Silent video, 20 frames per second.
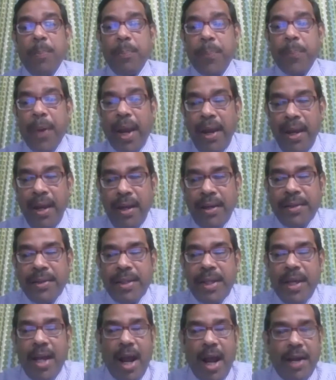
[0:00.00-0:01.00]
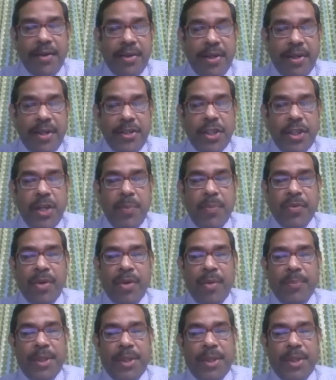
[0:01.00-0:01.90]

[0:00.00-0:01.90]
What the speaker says: pain they had received from the